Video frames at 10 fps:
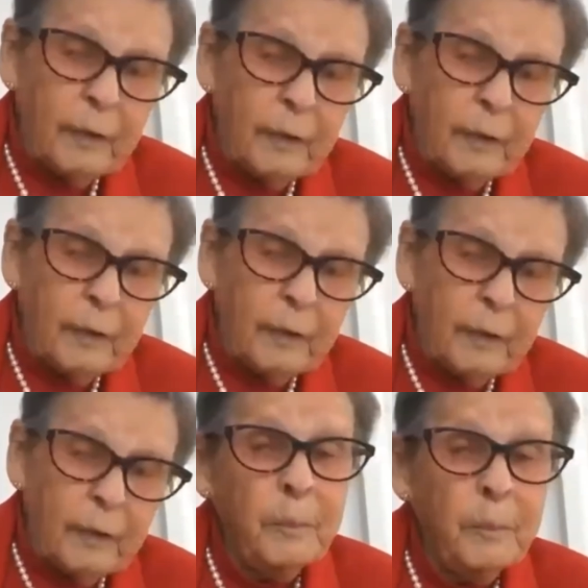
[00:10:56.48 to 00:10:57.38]
He wrote
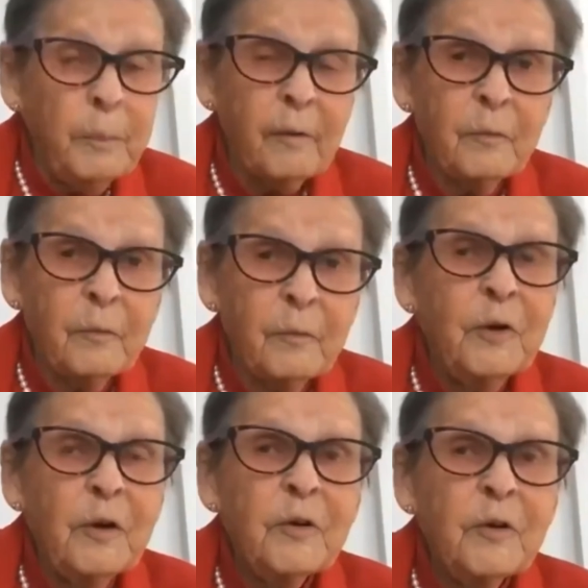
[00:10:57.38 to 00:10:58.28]
me back a very
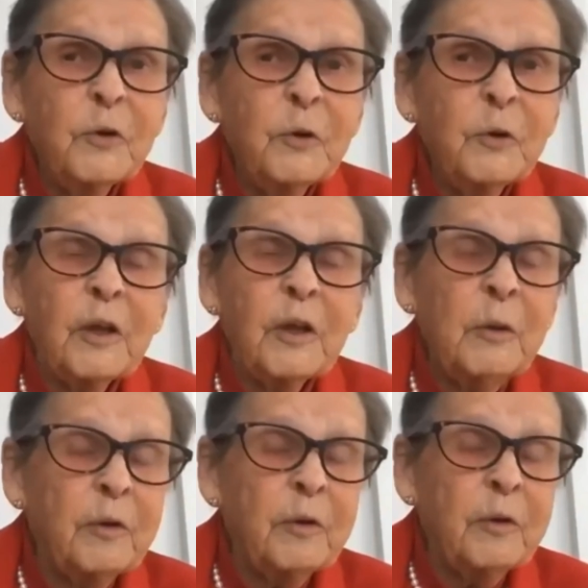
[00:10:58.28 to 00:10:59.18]
nice note saying he
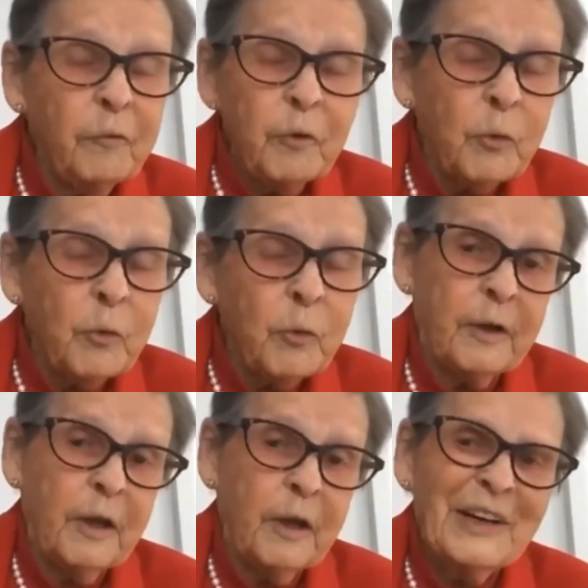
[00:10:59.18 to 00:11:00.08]
would never quote that
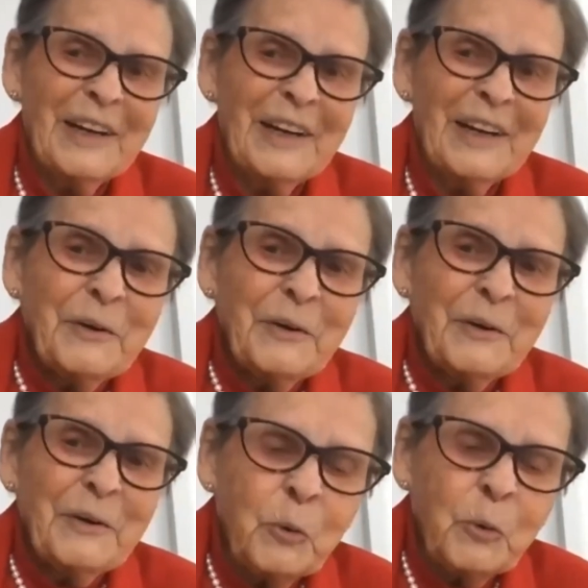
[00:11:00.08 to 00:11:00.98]
again
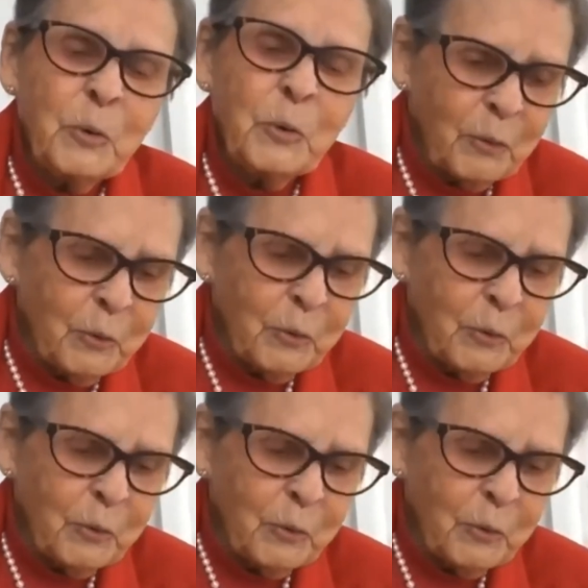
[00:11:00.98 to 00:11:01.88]
without quoting the whole
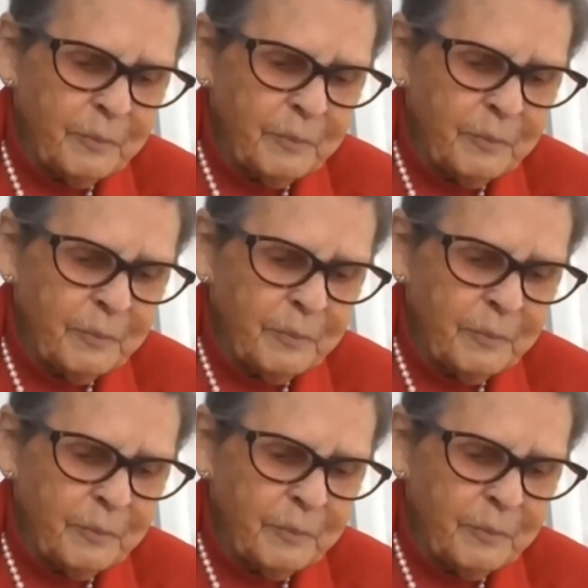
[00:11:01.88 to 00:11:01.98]
thing.